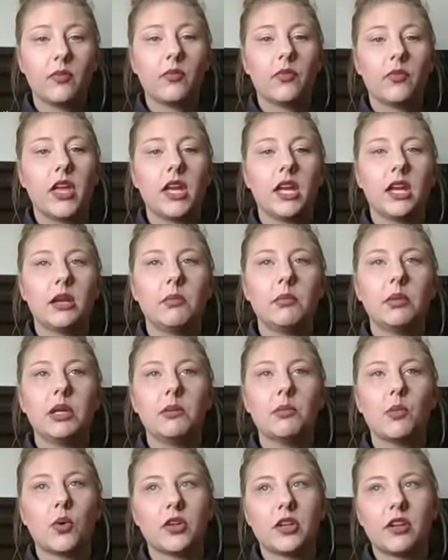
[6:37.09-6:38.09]
they can be
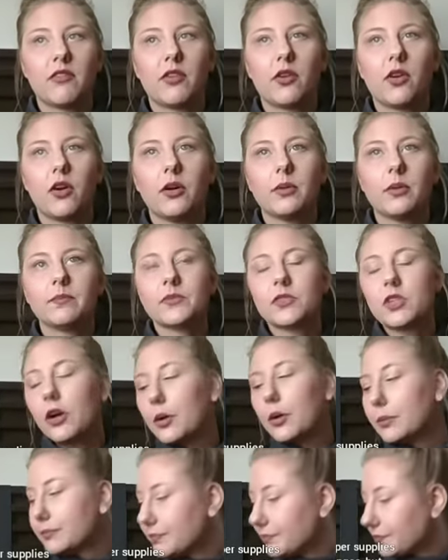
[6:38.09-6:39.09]
more difficult.
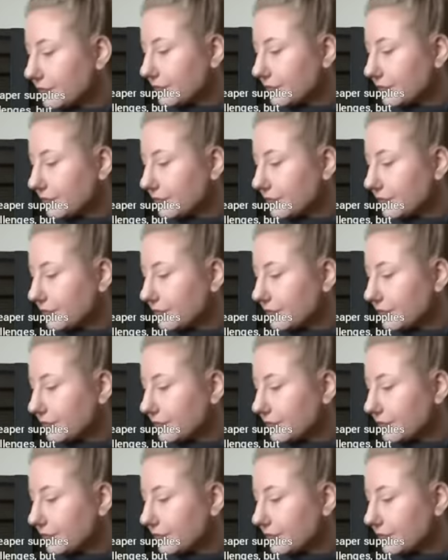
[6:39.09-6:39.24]
So